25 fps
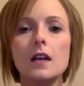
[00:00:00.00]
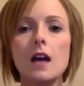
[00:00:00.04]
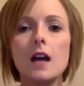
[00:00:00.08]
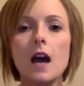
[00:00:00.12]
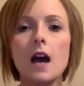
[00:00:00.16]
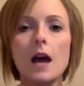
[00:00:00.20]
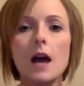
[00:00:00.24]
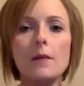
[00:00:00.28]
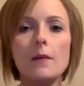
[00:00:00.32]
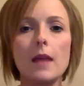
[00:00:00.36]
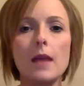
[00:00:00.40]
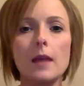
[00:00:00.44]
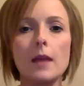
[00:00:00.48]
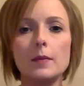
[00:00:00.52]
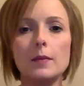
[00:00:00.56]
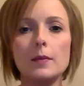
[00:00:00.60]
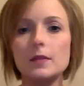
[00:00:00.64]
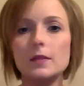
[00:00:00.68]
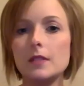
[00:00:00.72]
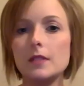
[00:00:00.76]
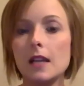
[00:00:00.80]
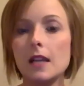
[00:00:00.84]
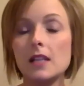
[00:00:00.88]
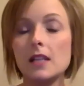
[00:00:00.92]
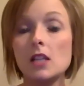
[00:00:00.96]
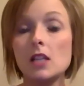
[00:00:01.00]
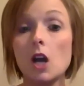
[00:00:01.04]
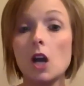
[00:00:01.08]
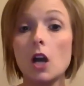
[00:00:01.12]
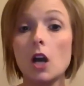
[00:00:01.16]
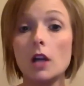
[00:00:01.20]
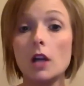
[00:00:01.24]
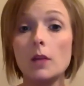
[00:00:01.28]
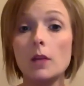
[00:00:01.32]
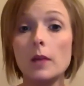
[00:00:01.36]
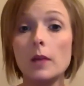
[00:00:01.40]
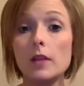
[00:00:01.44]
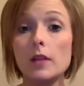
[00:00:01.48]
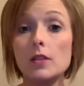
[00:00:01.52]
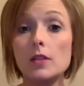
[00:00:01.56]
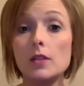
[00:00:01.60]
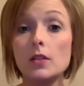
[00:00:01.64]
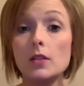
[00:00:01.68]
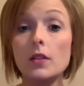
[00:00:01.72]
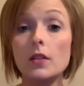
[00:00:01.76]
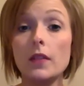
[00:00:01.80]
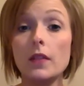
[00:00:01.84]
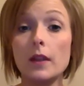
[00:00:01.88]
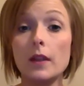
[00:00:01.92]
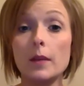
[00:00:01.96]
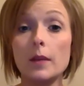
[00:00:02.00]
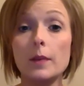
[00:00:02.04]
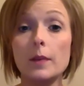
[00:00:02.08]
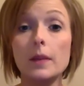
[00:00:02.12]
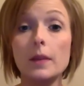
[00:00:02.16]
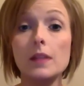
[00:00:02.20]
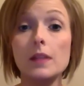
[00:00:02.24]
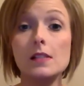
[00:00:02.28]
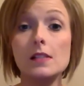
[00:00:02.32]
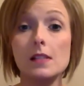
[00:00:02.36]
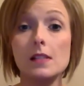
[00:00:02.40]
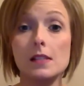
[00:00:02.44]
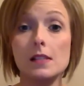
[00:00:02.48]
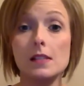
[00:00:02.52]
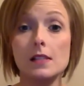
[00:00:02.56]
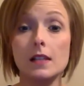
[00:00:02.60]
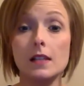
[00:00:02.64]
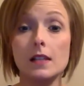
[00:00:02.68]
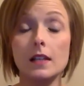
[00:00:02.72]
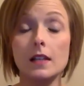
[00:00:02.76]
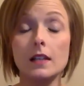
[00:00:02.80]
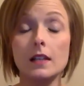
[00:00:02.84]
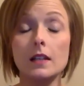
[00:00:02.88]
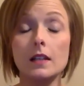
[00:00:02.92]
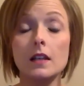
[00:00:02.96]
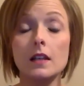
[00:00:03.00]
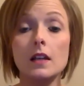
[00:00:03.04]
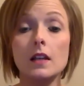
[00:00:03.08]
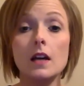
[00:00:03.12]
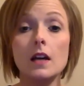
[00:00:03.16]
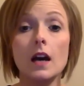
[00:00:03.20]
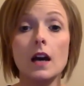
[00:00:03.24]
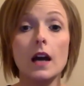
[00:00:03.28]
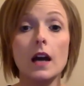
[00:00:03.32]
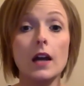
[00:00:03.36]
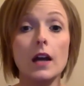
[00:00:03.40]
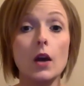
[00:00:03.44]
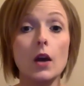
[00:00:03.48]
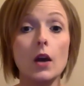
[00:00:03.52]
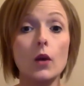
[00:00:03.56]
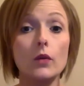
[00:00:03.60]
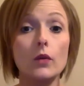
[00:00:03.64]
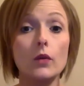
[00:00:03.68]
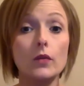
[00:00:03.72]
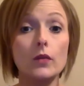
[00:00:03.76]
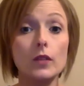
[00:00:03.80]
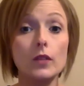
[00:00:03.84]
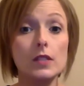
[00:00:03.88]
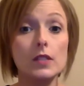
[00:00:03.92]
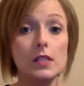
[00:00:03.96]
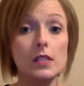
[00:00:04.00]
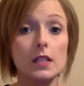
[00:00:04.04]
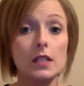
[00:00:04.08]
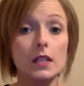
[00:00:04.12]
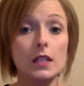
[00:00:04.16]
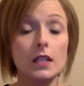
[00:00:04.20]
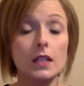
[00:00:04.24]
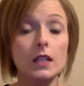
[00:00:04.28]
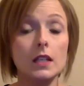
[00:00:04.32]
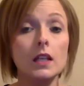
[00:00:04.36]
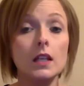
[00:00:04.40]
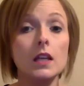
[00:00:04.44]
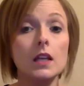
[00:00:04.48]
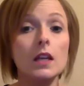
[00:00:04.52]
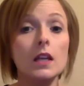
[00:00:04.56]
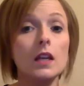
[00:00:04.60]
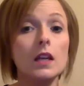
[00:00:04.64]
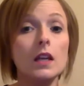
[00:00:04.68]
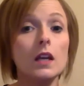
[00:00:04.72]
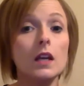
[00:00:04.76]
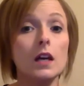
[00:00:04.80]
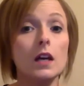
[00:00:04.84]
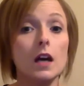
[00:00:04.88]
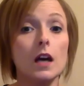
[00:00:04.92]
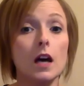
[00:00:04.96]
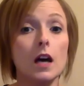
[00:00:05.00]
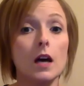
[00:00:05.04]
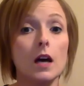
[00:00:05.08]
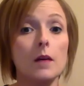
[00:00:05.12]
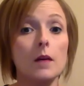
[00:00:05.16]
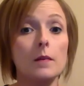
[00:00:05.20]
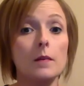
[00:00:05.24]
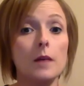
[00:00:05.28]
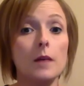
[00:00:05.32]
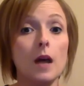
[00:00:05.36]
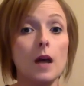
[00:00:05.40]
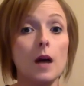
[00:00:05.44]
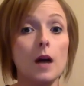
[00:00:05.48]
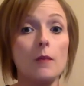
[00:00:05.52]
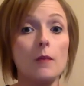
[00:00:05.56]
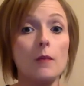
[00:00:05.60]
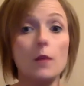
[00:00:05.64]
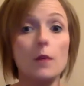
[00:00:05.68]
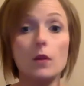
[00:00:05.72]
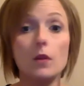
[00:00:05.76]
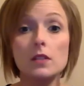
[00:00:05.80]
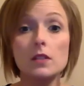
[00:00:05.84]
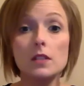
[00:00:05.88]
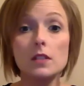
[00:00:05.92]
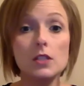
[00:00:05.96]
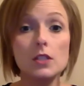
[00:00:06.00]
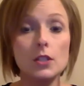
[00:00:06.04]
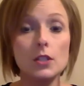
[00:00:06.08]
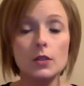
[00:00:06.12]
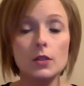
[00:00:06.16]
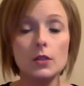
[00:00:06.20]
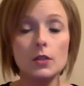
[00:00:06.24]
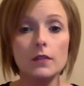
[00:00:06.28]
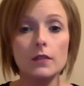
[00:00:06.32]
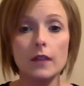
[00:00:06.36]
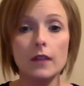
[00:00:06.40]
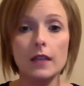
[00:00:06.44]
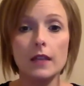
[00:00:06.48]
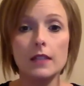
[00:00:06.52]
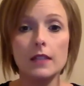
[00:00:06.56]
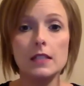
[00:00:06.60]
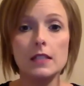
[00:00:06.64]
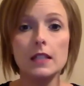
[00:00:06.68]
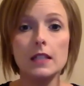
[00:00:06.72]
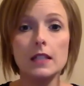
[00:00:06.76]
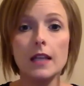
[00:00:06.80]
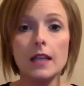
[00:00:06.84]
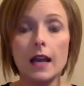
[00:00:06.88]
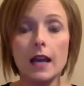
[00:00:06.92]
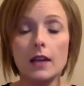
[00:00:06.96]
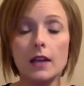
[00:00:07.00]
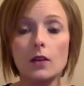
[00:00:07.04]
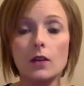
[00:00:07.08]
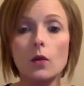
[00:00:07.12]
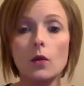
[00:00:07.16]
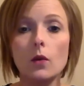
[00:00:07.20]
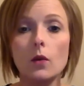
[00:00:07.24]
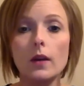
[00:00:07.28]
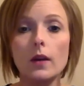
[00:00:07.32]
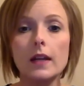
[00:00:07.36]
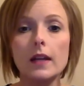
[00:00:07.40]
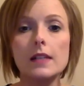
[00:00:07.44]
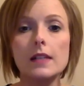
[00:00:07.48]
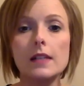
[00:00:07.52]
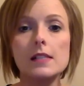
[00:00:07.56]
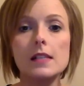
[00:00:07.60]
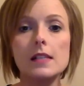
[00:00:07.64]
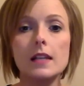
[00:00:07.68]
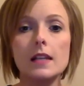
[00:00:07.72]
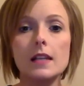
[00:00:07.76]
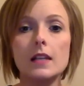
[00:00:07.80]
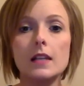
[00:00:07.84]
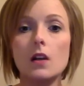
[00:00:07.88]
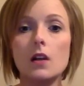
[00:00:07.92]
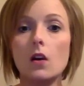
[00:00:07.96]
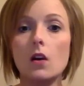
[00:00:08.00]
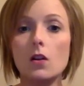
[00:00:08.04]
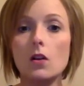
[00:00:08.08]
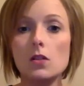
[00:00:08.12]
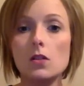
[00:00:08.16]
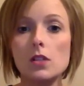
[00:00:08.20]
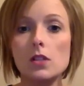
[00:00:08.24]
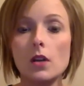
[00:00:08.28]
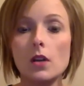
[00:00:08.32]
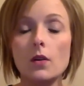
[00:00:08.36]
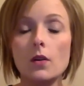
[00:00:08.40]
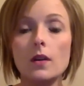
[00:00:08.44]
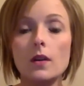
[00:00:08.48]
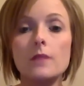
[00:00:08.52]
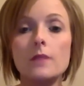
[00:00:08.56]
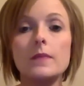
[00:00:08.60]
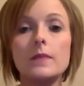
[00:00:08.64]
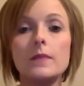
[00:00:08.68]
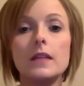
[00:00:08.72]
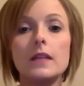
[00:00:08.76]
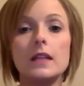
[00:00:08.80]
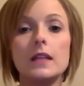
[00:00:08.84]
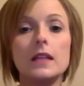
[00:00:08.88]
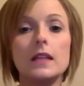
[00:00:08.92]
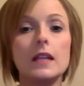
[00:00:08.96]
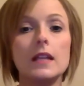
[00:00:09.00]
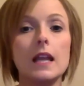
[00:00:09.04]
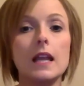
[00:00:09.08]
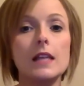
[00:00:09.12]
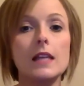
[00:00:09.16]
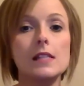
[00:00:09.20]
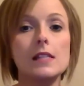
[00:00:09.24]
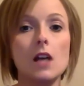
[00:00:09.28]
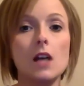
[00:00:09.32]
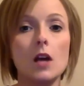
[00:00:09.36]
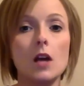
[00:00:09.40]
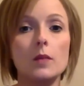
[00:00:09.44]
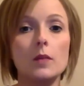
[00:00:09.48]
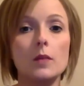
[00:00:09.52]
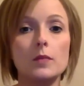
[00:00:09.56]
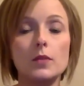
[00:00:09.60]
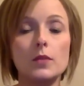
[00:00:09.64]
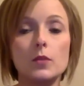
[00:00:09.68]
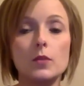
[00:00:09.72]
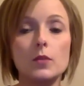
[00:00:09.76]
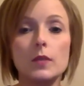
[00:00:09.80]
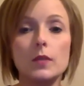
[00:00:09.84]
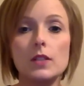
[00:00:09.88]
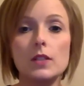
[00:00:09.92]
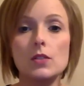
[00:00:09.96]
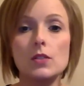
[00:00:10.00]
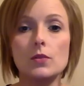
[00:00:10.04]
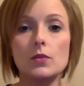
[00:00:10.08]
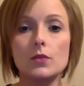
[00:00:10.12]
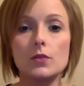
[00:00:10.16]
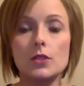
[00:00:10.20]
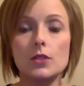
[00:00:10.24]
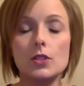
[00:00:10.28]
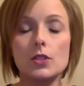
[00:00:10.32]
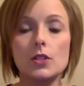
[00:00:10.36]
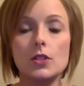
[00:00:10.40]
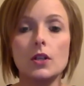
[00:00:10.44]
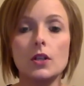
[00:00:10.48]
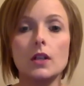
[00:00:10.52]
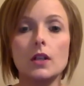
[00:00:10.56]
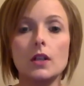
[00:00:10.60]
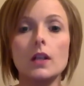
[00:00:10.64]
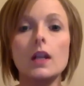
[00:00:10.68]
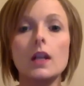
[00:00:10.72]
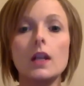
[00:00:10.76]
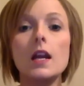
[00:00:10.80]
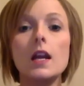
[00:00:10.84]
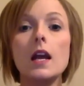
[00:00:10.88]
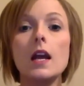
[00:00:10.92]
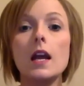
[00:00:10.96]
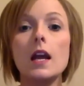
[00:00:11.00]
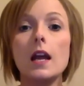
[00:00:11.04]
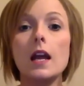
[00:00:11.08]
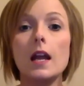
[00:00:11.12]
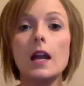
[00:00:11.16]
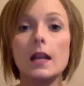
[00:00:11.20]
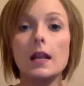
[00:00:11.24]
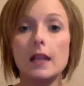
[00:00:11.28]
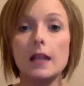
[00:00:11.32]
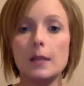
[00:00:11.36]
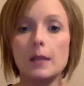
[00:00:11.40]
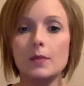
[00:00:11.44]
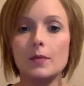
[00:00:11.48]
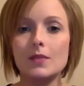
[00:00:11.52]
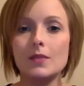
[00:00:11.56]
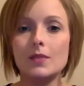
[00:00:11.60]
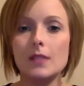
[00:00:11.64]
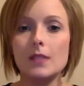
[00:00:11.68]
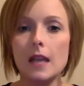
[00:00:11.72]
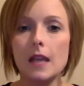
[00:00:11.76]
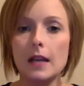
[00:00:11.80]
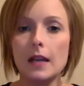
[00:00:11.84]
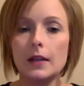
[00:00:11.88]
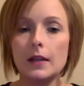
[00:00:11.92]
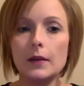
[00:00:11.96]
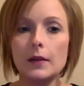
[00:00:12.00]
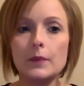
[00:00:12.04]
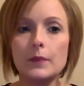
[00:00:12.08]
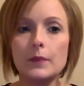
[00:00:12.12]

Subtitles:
I'm Able Tech's Occupational Therapy Assistant. I oversee a multitude of AT categories and also am the liaison between SoonerStart and Able Tech.